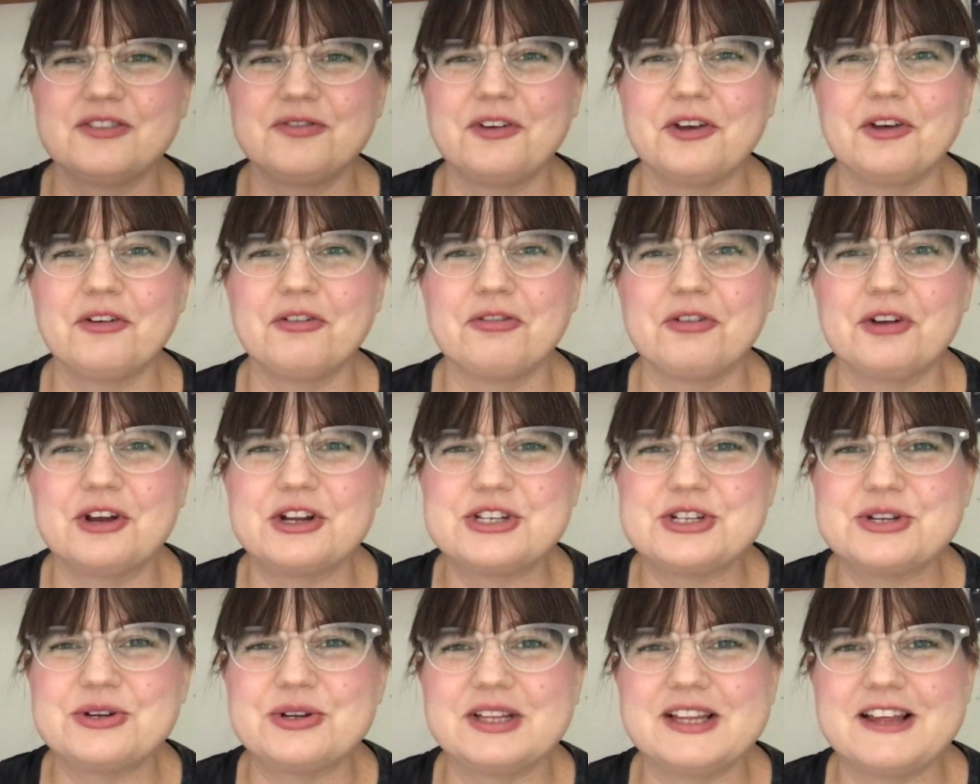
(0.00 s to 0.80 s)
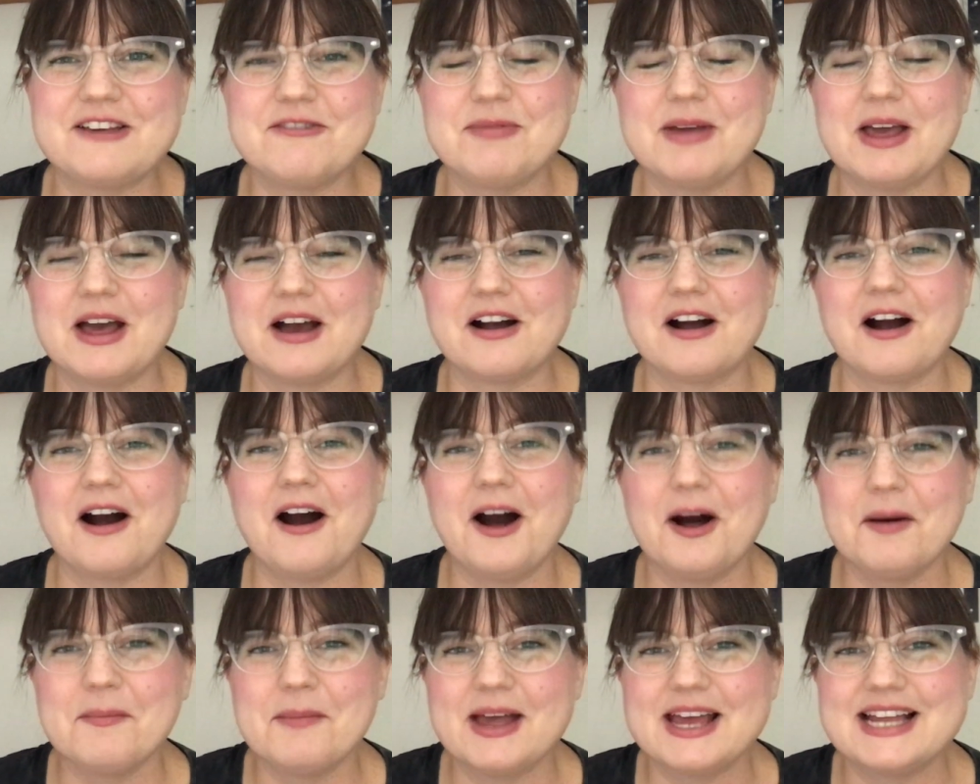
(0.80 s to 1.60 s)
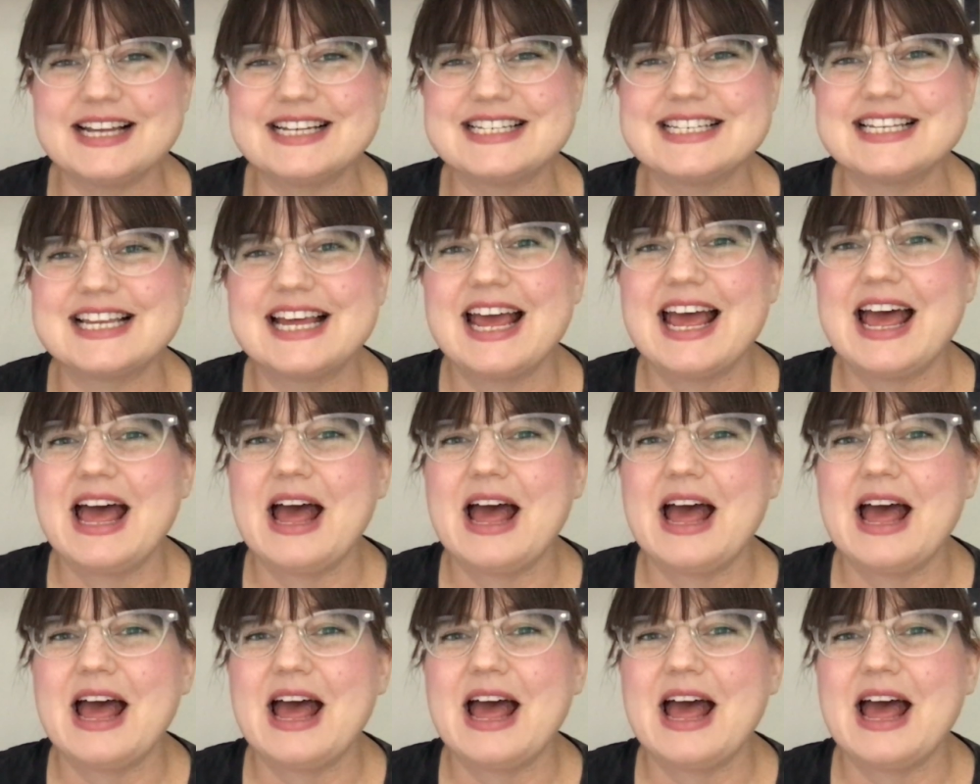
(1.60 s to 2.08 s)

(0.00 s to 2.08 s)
feel free to leave me a comment.